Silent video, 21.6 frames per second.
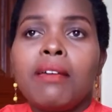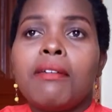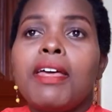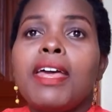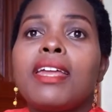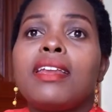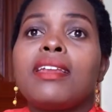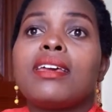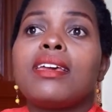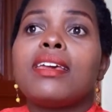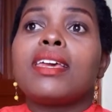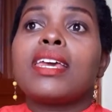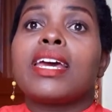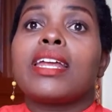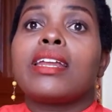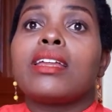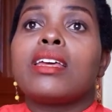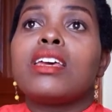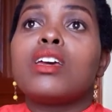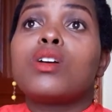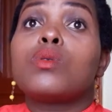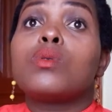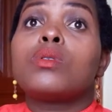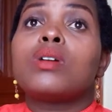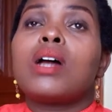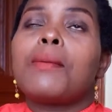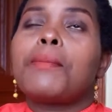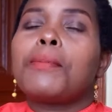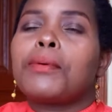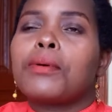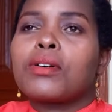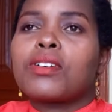and he could
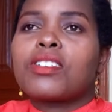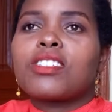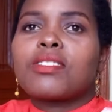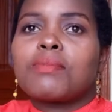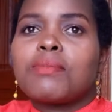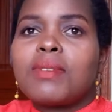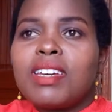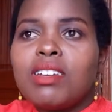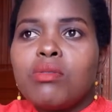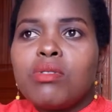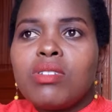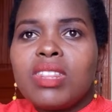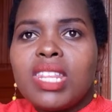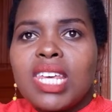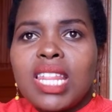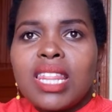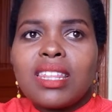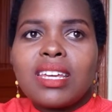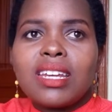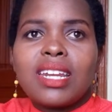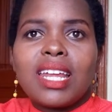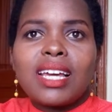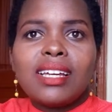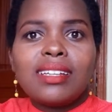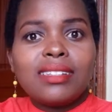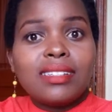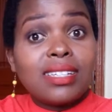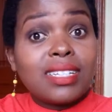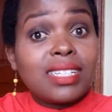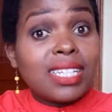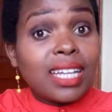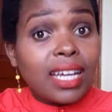approximate within the
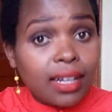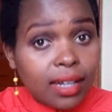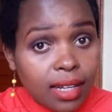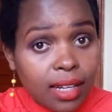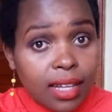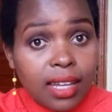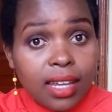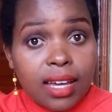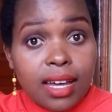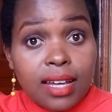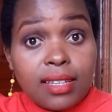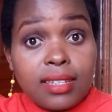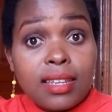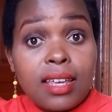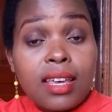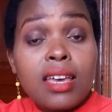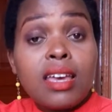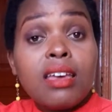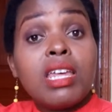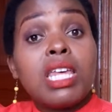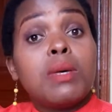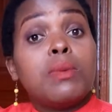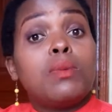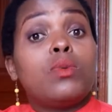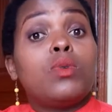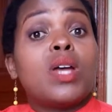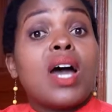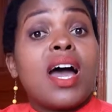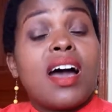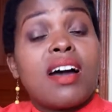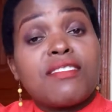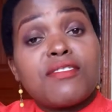next 10 years he would
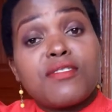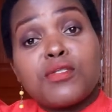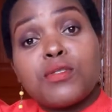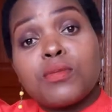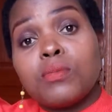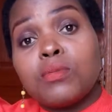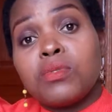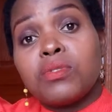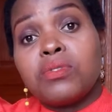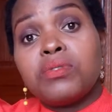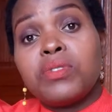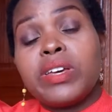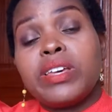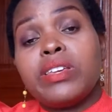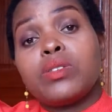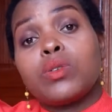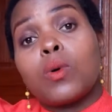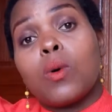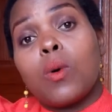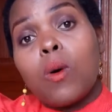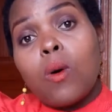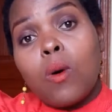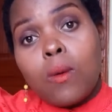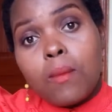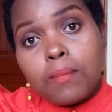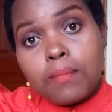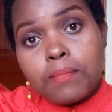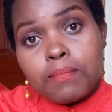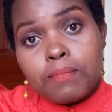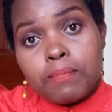have to move his home.